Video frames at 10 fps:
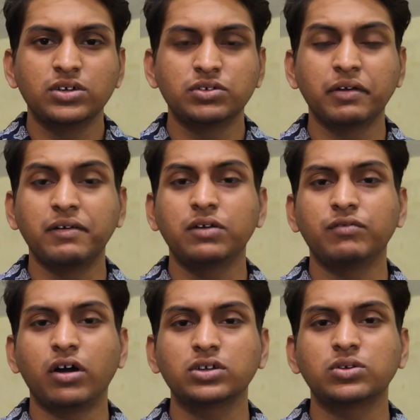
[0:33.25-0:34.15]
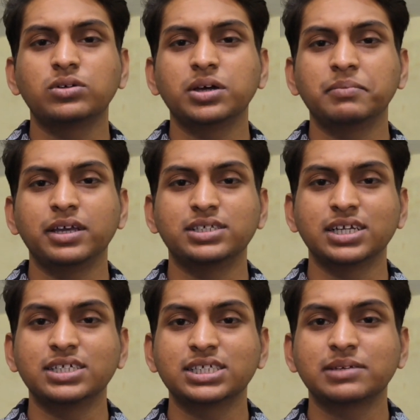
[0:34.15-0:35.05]
So we will walk through the
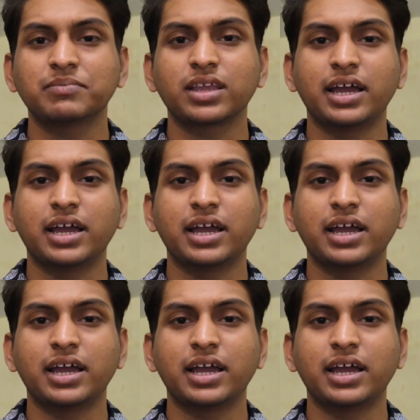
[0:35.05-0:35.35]
basics